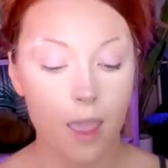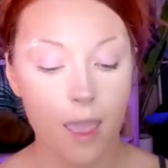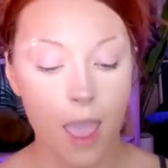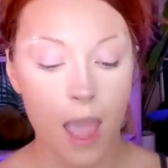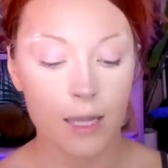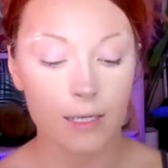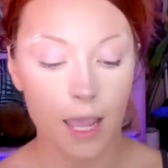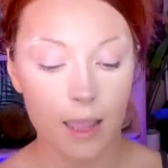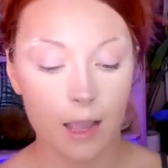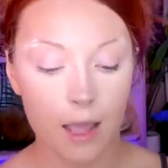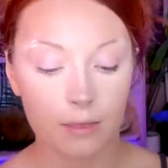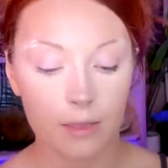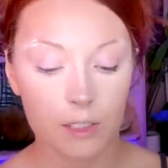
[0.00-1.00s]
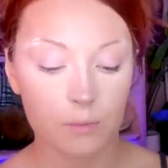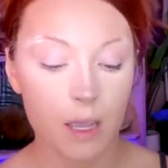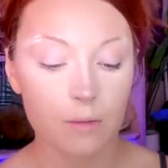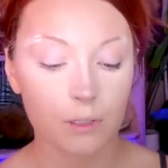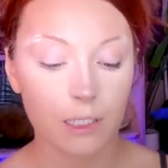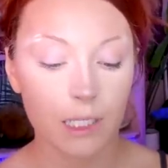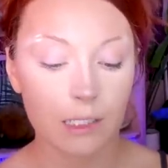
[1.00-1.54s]
And I got this
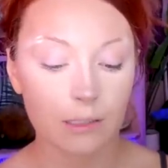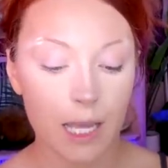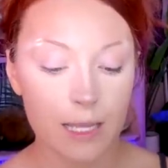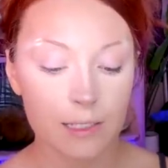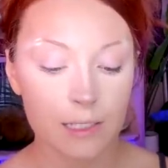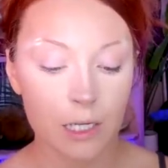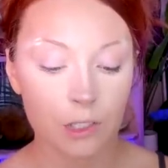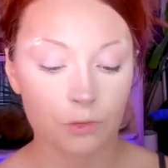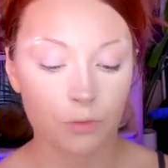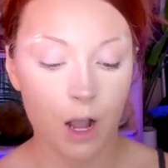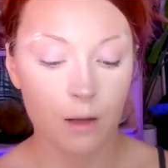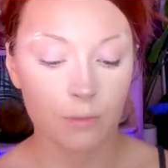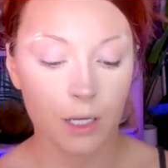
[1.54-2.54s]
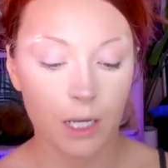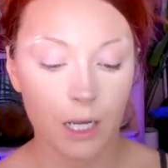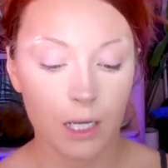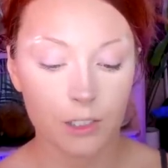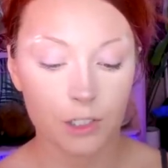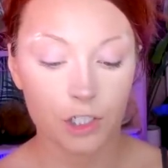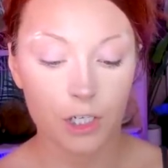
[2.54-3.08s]
Maybelline Lasting
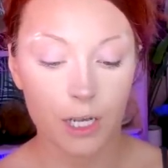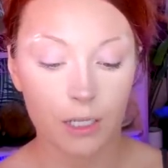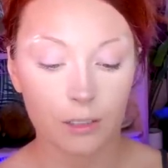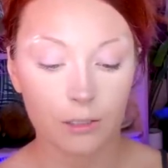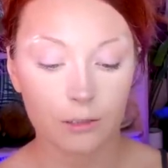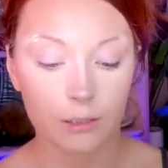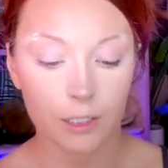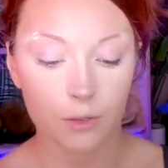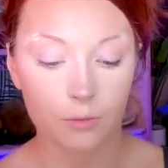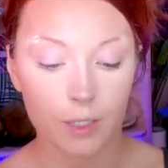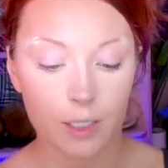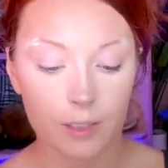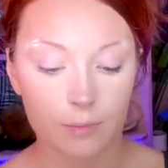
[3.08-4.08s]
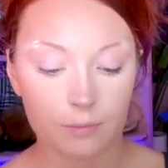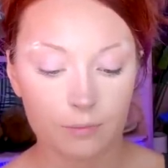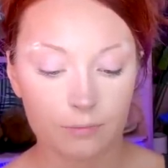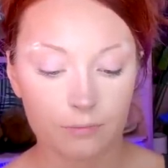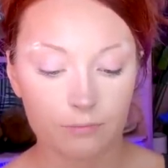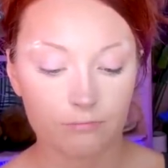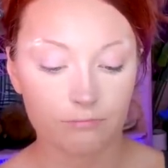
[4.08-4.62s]
Drama Gel Liquid
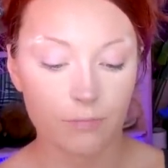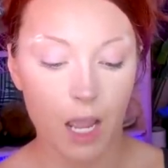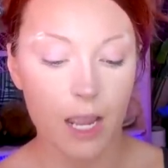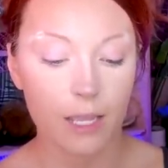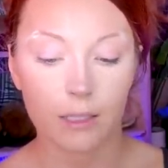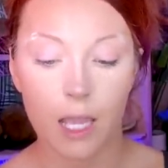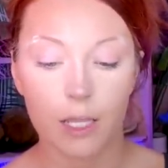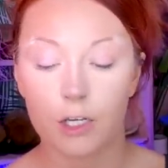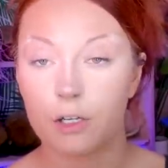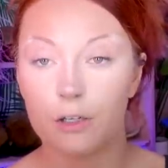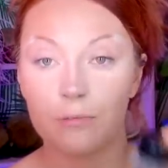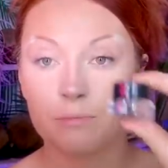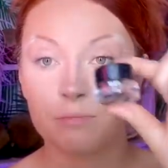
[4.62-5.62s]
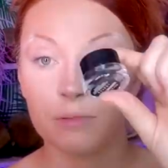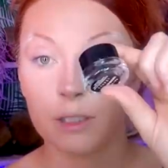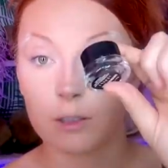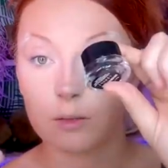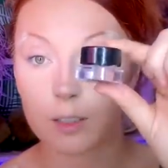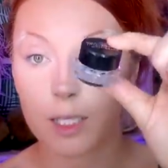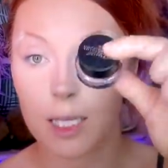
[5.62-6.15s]
Eyeliner
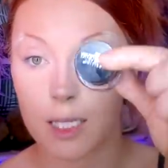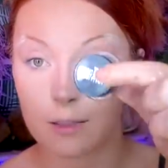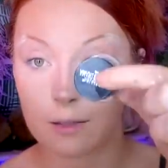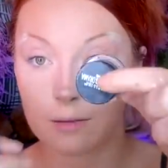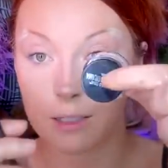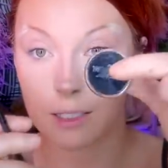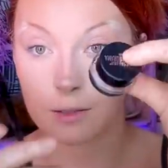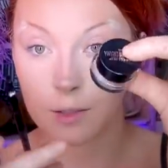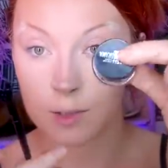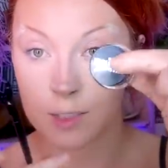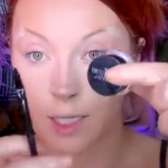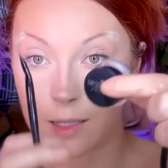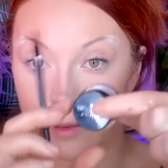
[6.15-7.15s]
little kit thing. It looks like